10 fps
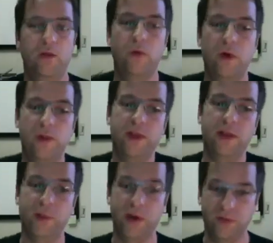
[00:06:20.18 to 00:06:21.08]
one
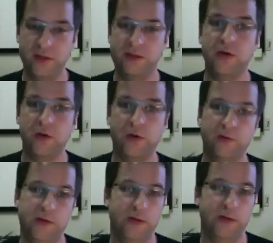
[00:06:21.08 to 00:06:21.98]
thing about this
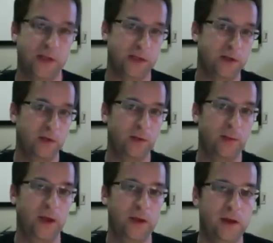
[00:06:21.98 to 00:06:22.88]
current visualization that we
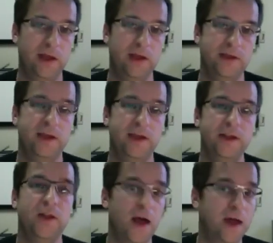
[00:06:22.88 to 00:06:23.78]
made is it
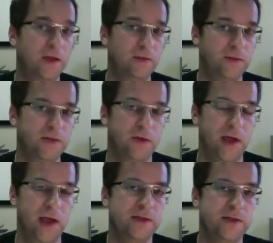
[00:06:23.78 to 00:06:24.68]
is live. So
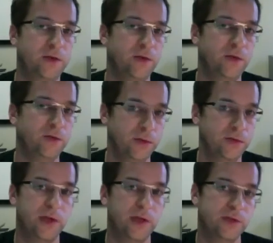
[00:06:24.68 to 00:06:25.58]
as there are new drone
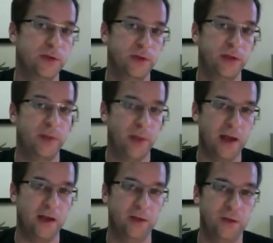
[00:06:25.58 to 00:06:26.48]
strikes, we're going to keep
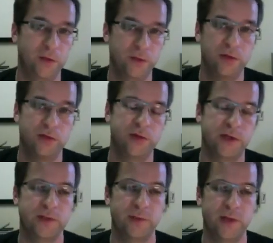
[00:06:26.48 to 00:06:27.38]
adding them, new drone
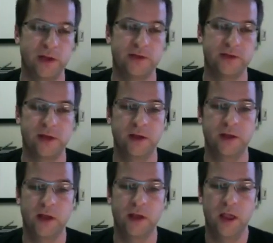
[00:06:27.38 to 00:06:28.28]
strikes in Pakistan.
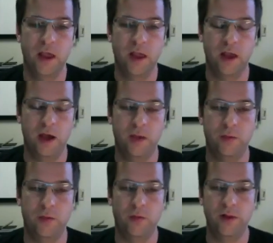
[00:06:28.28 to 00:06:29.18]

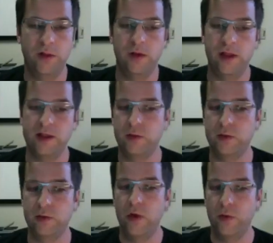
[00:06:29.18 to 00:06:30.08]
I guess
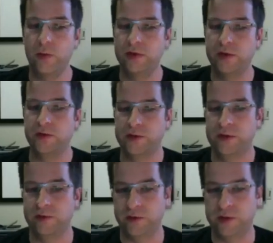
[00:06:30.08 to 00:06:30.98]
what we're hoping to
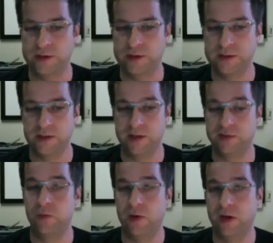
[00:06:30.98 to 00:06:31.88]
achieve with this
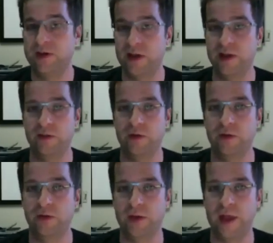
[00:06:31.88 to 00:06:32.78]
is what is kind of
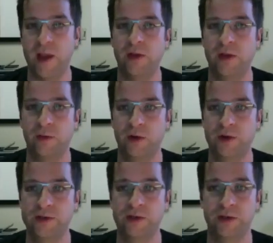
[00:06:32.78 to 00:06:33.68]
currently happening in
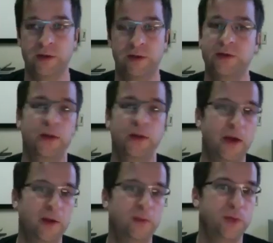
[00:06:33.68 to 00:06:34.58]
Washington. There's a
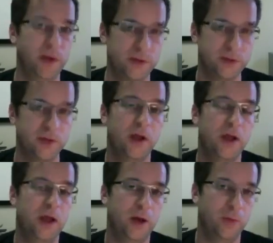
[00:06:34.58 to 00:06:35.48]
lot of pressure
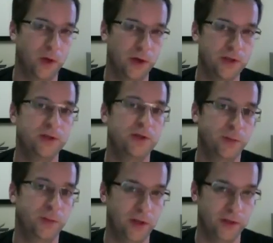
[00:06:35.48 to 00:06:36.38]
on Washington
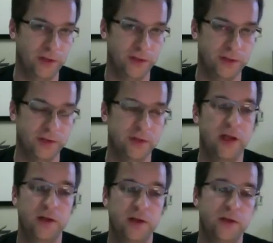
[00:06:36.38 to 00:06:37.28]
and politicians
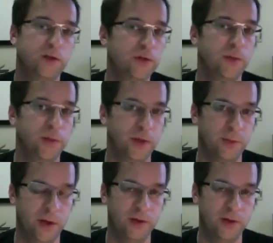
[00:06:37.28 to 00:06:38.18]
to do something
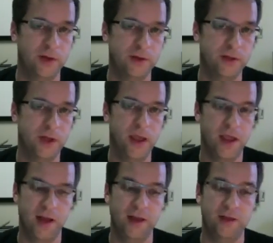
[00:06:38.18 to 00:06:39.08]
about this.
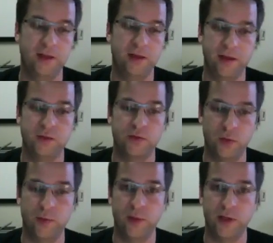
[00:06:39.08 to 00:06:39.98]
And I think that is
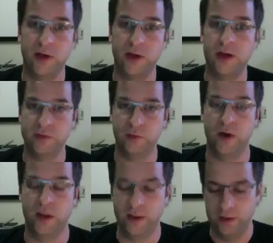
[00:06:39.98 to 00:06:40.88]
one big cause
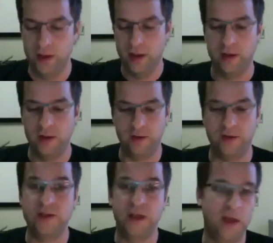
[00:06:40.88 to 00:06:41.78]
why
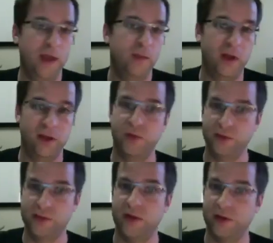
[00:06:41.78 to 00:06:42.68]
the CIA might
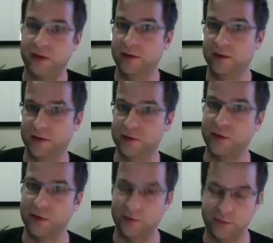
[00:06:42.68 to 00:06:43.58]
lose their
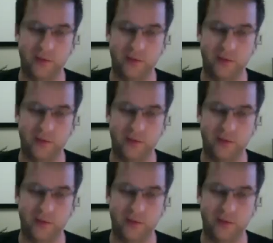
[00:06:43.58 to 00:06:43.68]
sort of